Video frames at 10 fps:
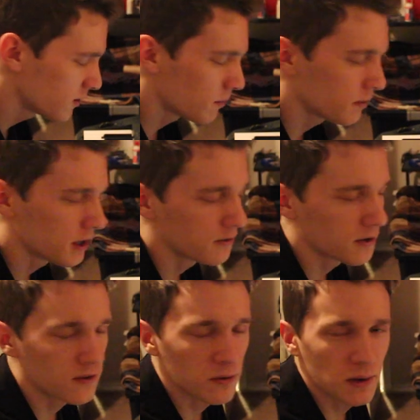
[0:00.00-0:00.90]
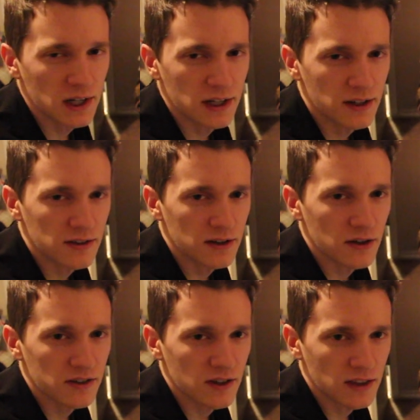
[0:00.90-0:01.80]
something for everybody in these
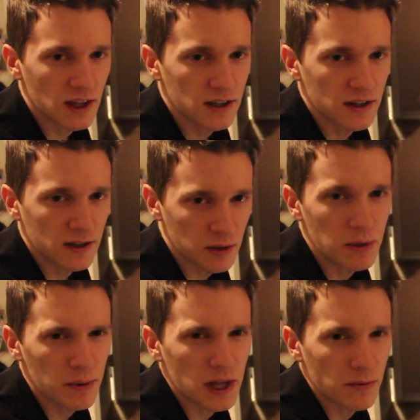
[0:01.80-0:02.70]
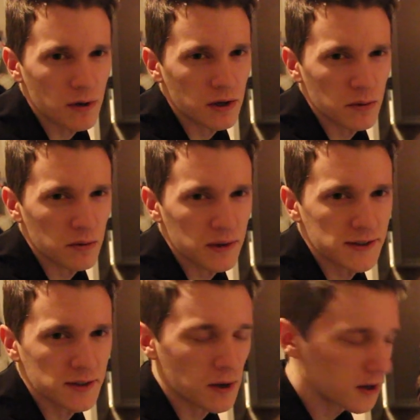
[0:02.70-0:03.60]
lyrics, I think. The people that wrote it were really
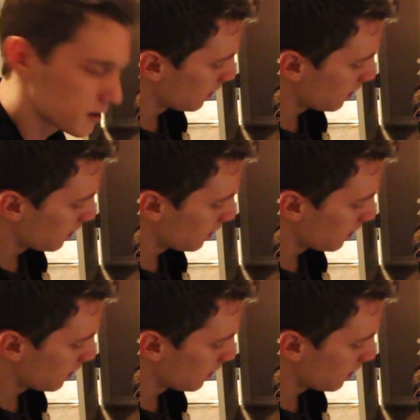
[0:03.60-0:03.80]
smart.